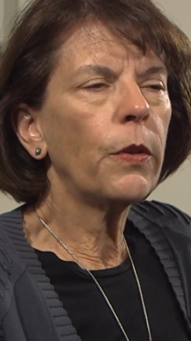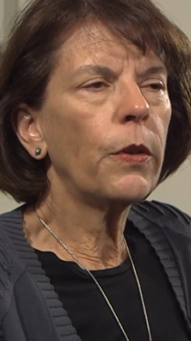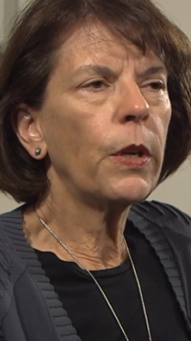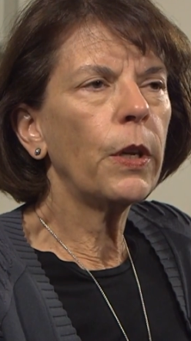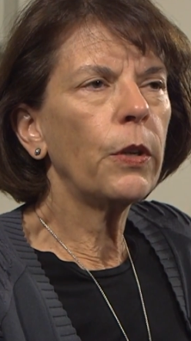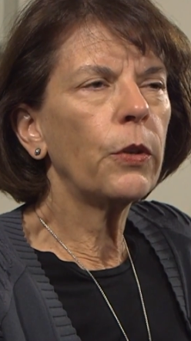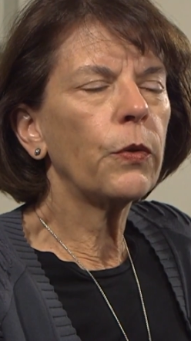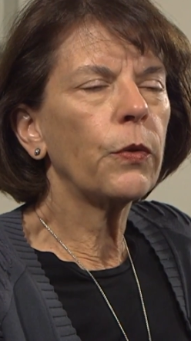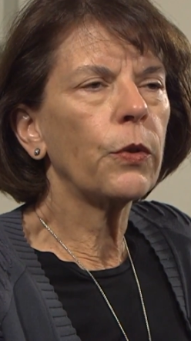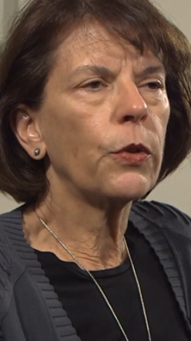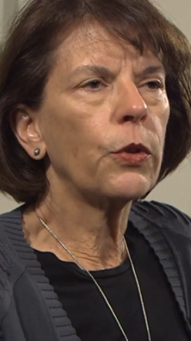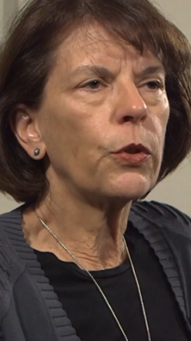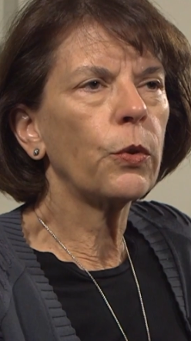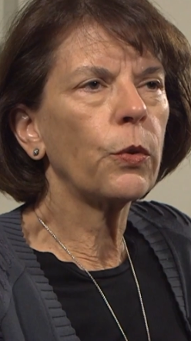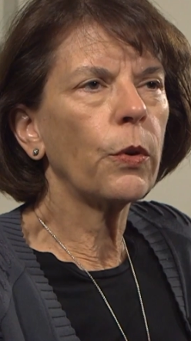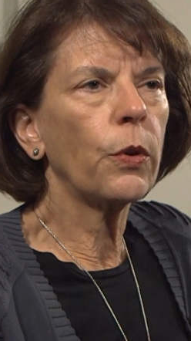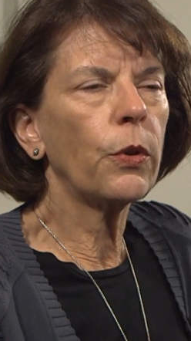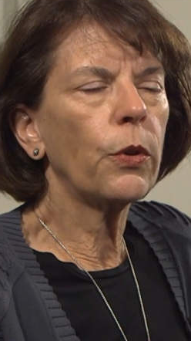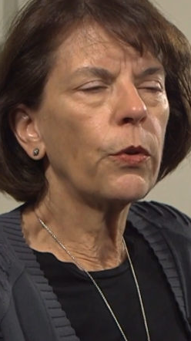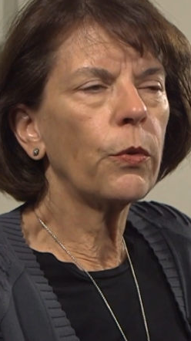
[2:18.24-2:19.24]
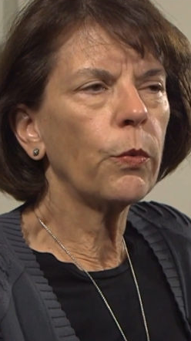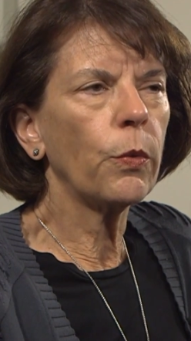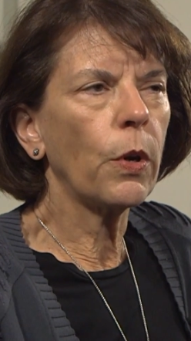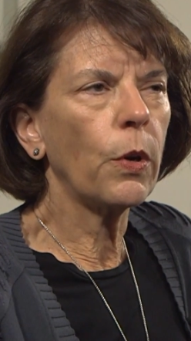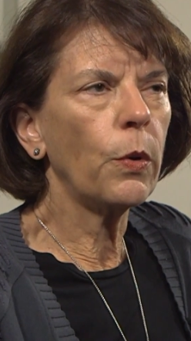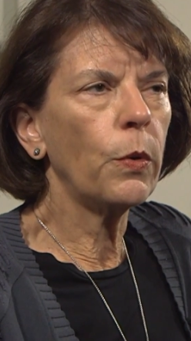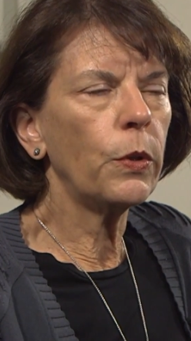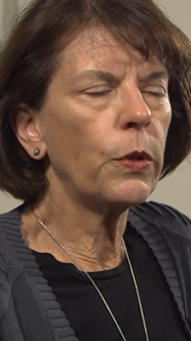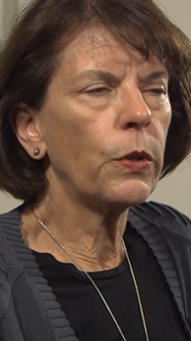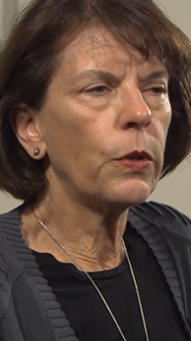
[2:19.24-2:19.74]
things for sore
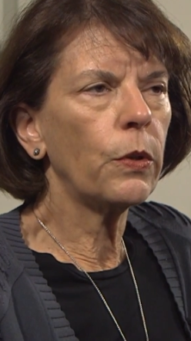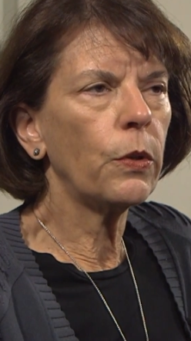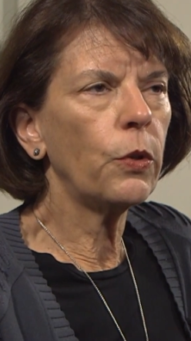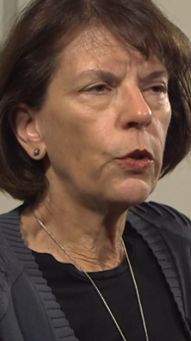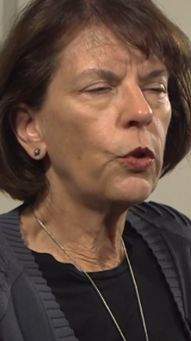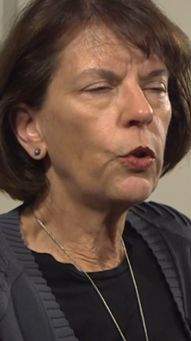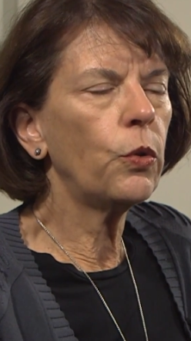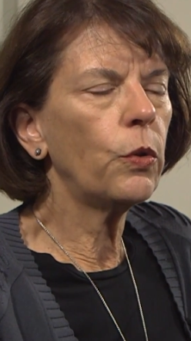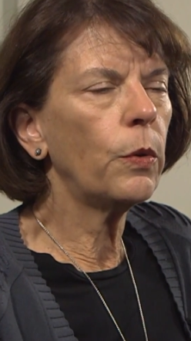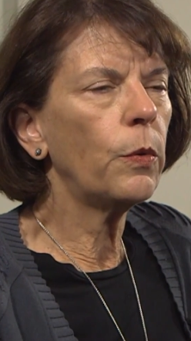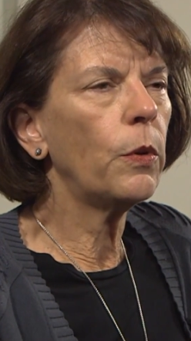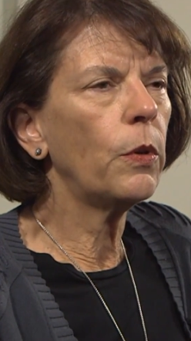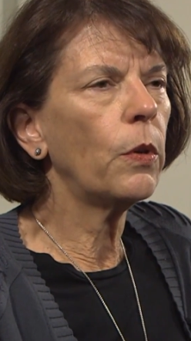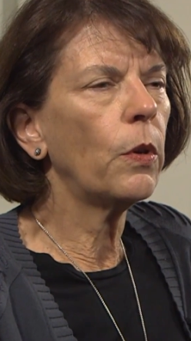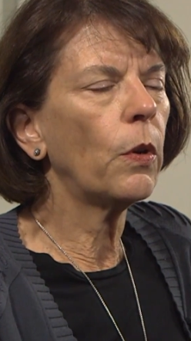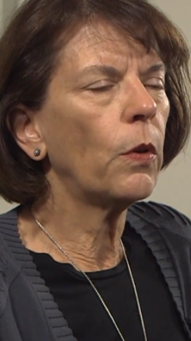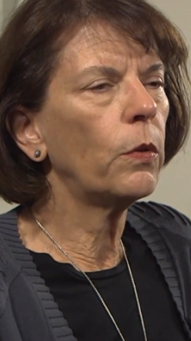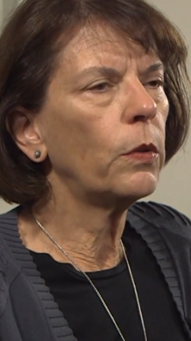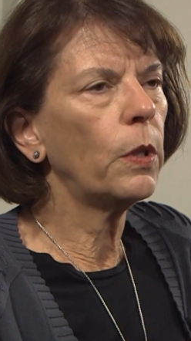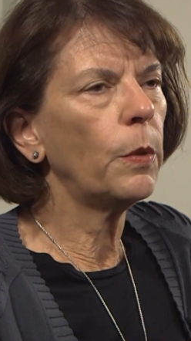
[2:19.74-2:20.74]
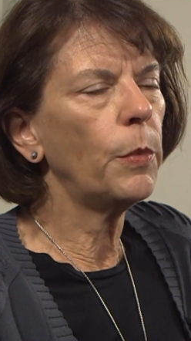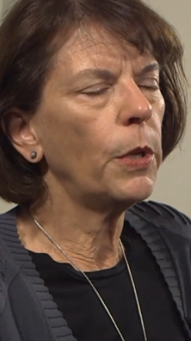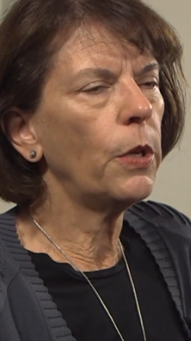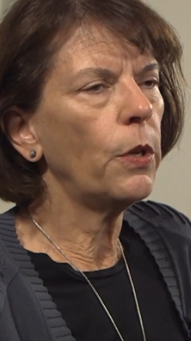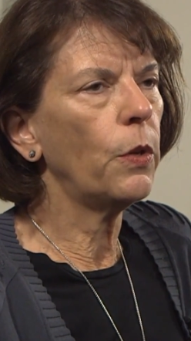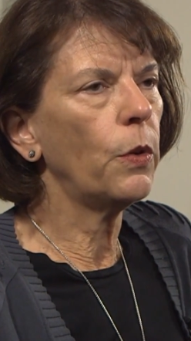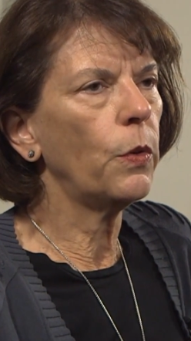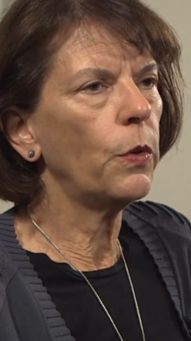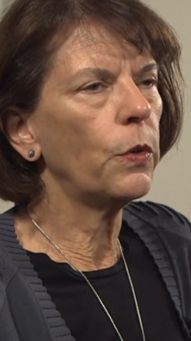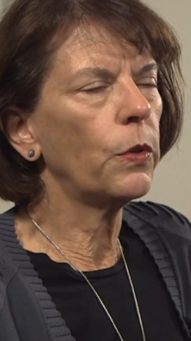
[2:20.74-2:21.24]
throats should only be
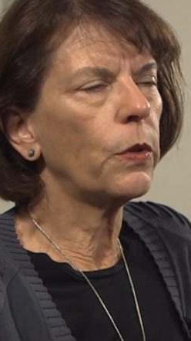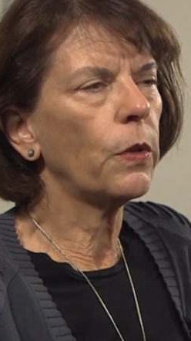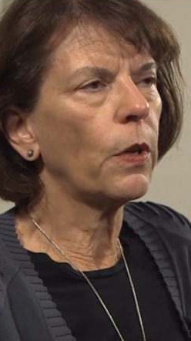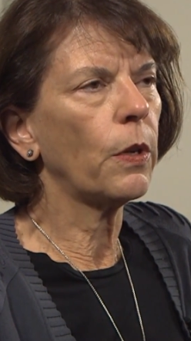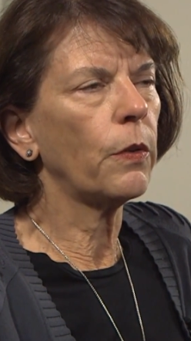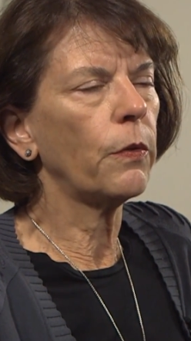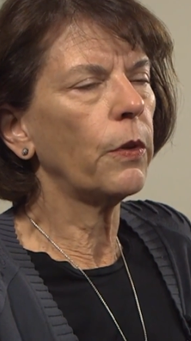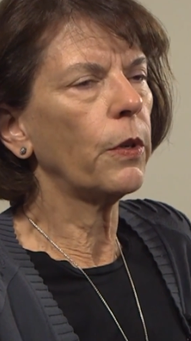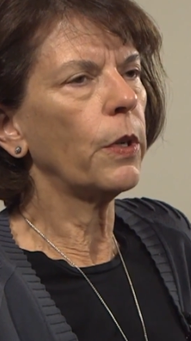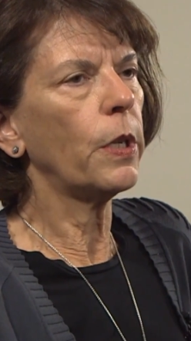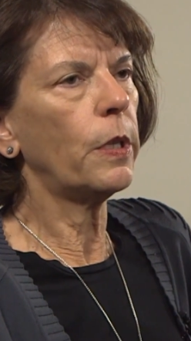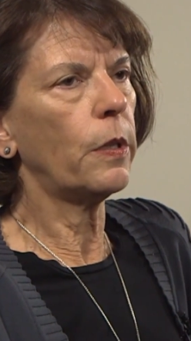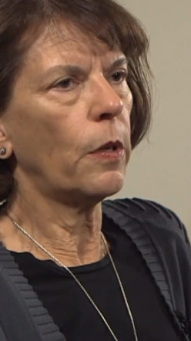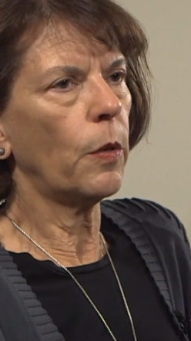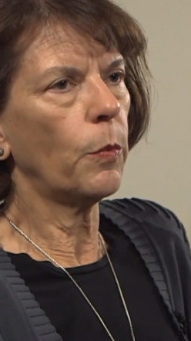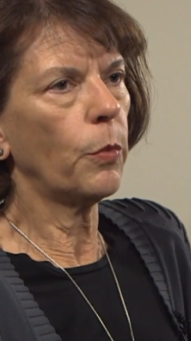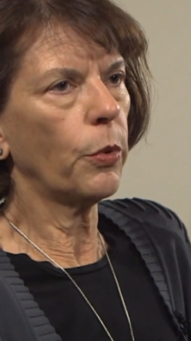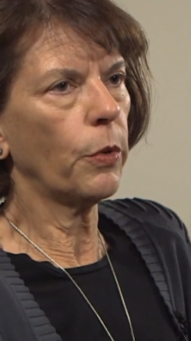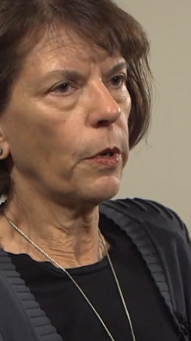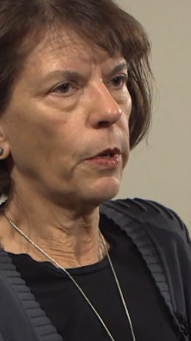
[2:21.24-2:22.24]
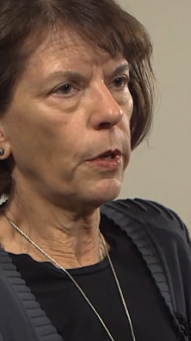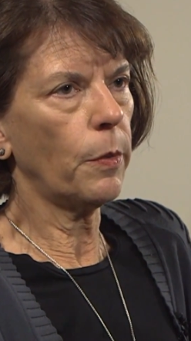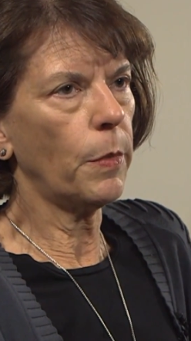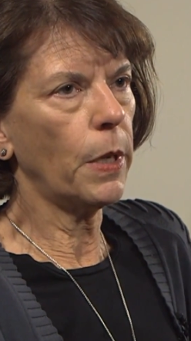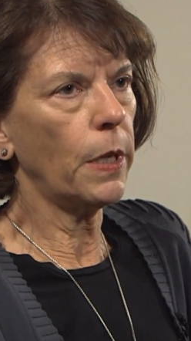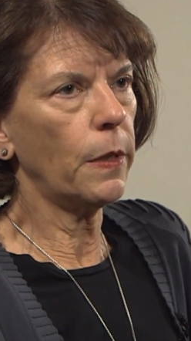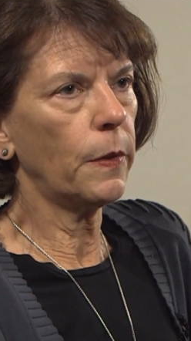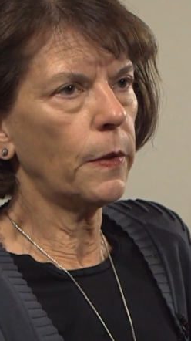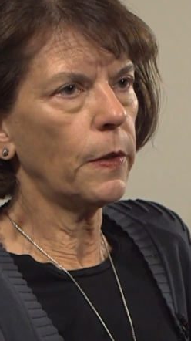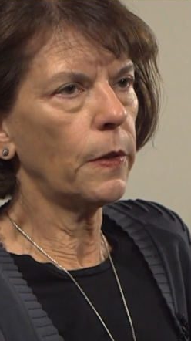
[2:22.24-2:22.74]
used on a very temporary
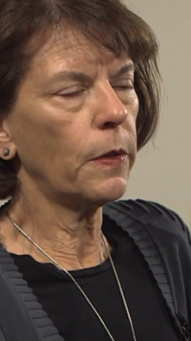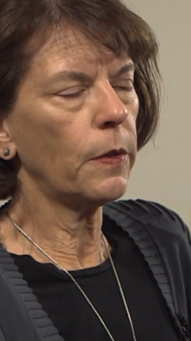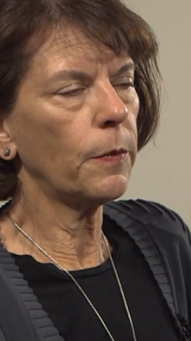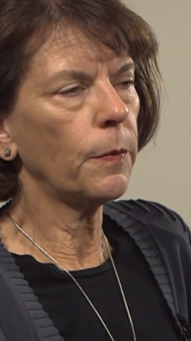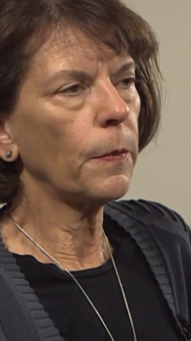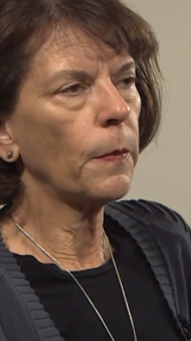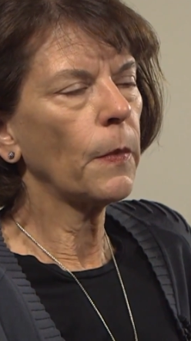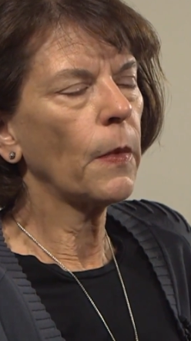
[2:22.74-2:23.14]
basis